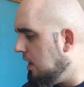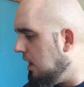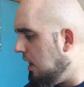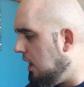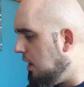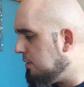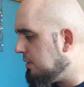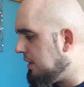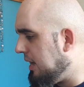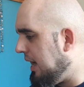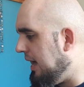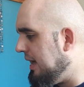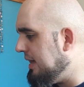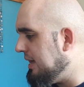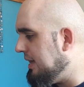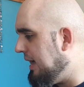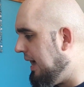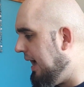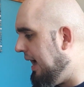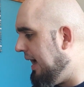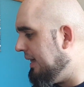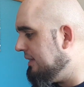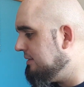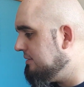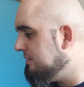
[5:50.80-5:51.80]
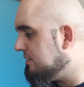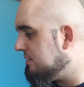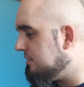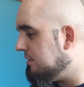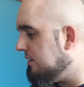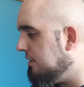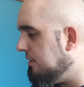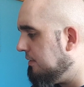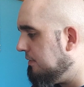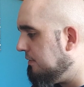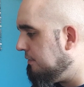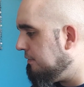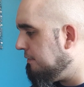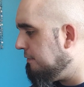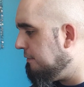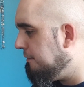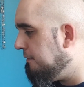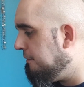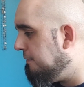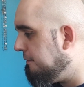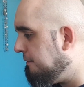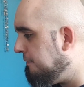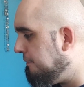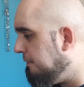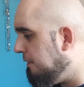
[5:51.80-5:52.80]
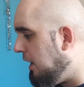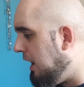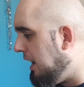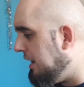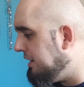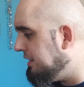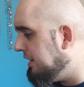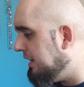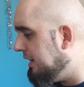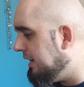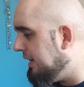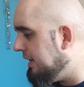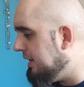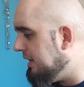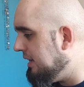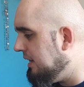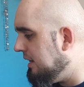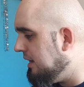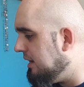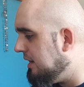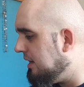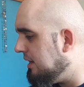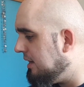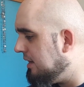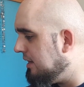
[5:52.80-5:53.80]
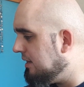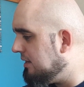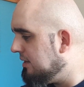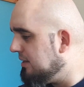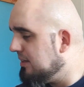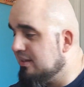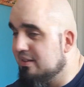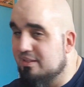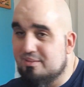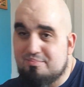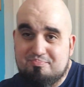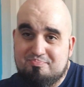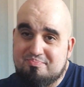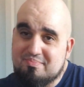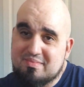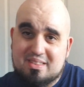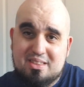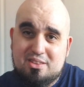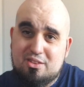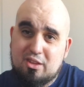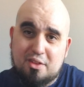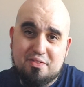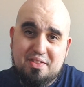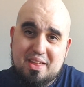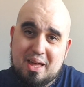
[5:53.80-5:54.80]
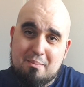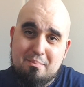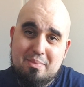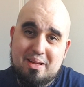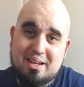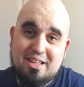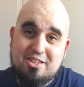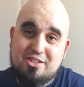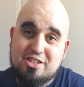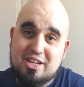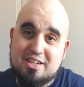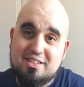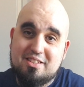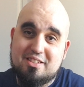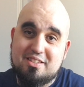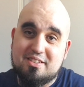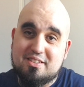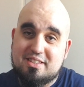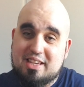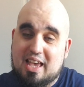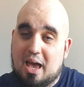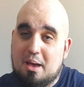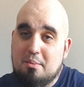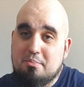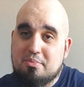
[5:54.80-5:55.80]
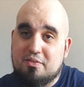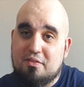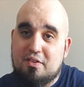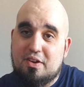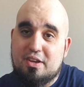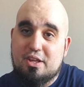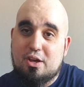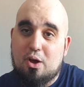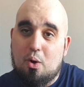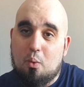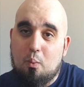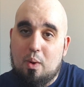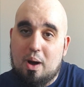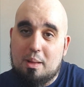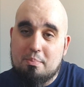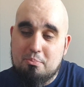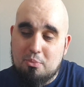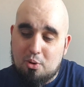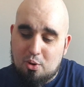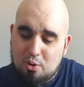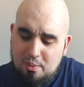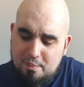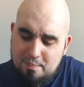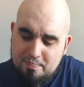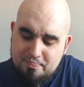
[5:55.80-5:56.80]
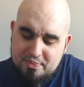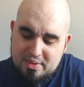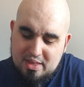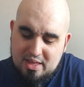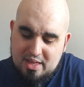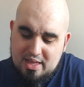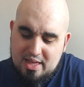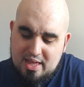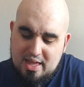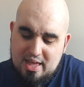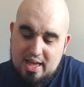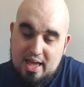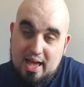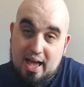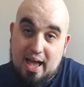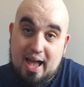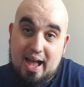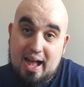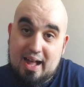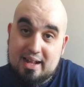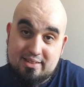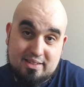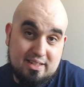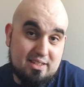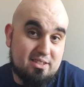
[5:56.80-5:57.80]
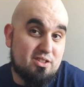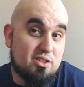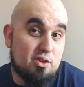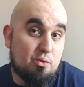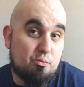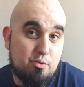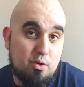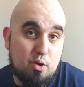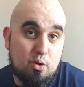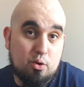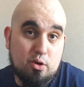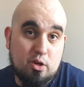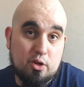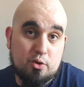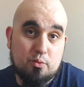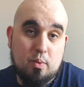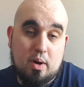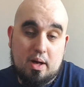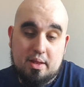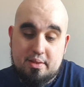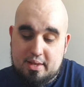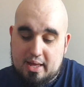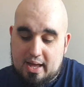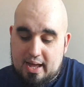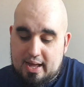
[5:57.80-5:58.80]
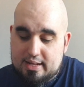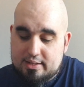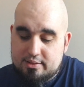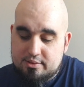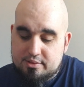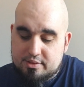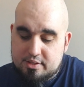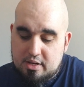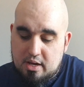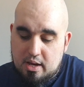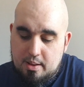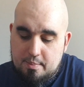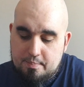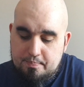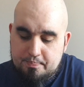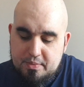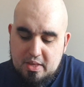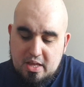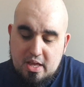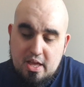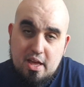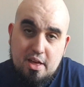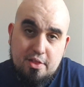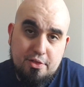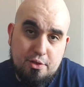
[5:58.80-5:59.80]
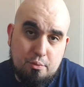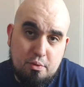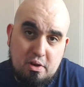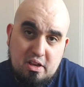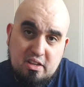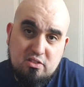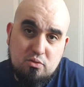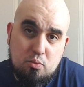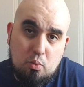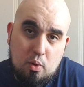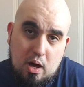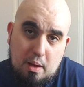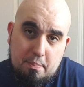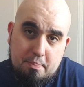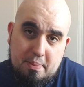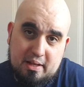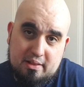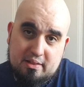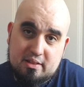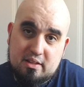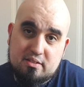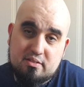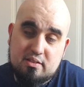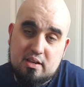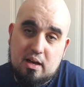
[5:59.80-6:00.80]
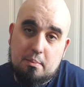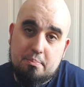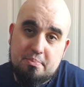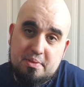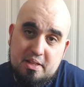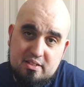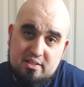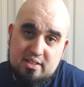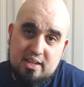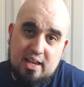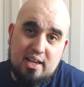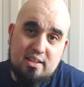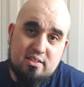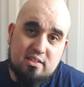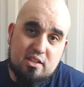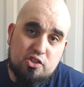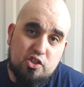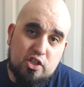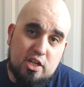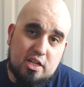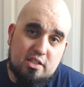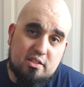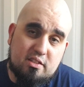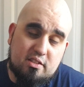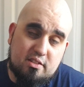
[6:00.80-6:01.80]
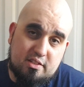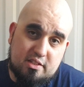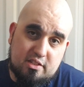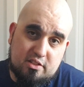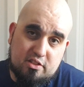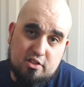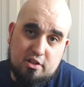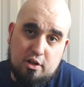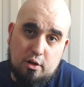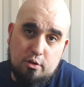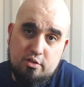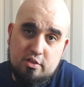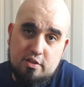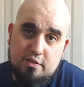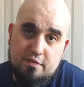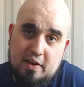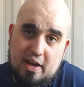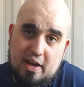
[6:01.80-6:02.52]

Okay, and finally, not that many Genesis games. I've only got one more, and this is a real good one. And the reason why I picked this up, this is a Genesis exclusive